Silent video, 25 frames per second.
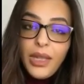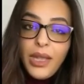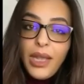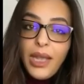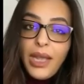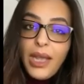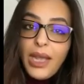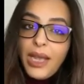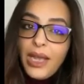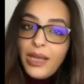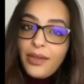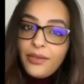
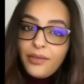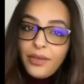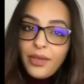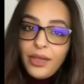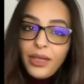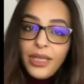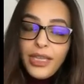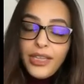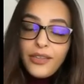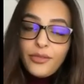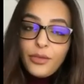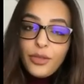
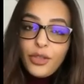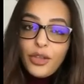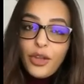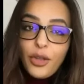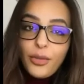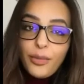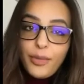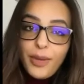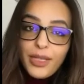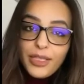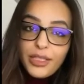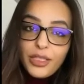However, if we go
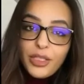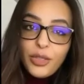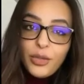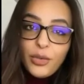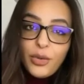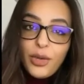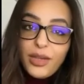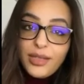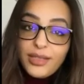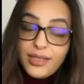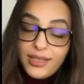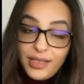back to
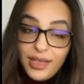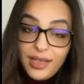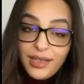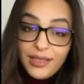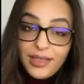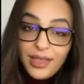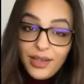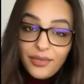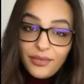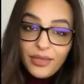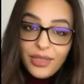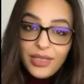our
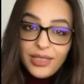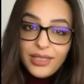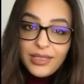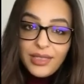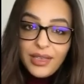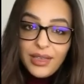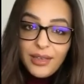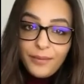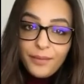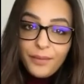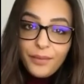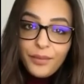startup
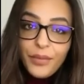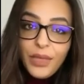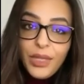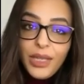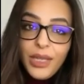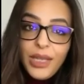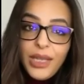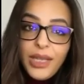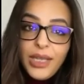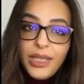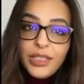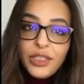visa,
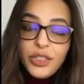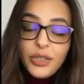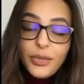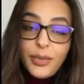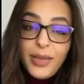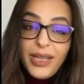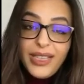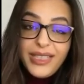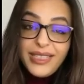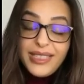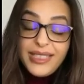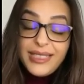to
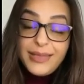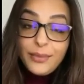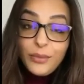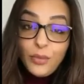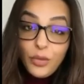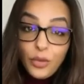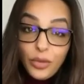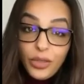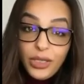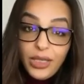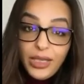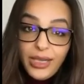make this
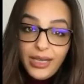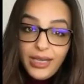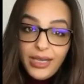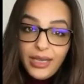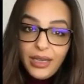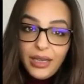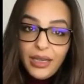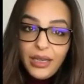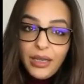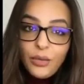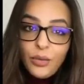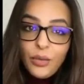more
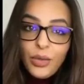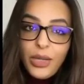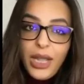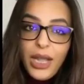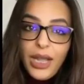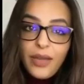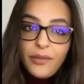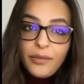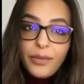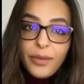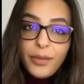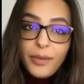clear, we
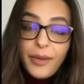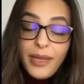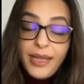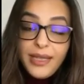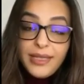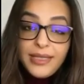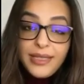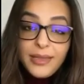have prepared some